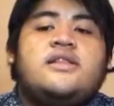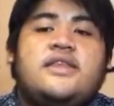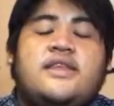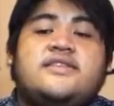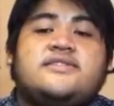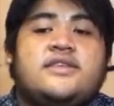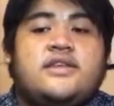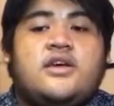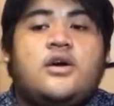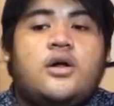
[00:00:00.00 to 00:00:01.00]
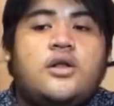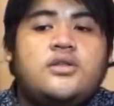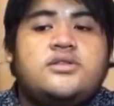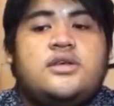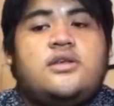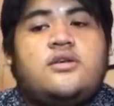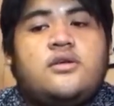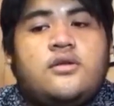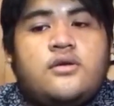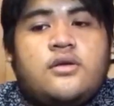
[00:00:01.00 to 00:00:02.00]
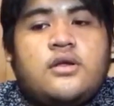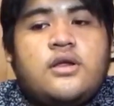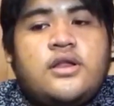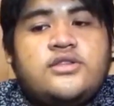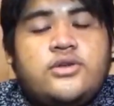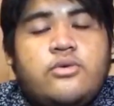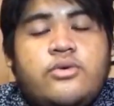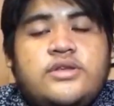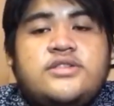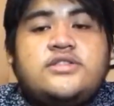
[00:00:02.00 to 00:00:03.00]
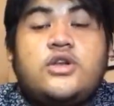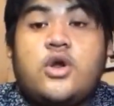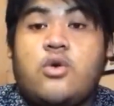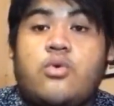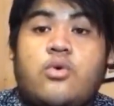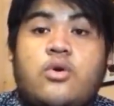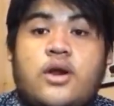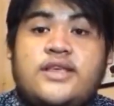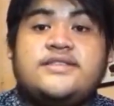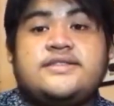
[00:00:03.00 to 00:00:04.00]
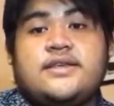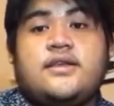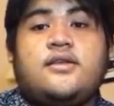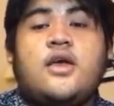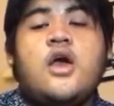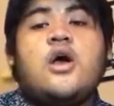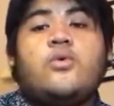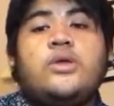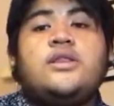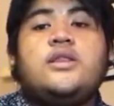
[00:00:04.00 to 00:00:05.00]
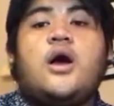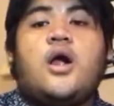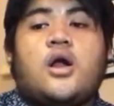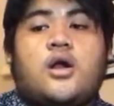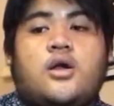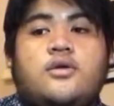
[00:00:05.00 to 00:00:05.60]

that is then called electric resistance or resistance with R.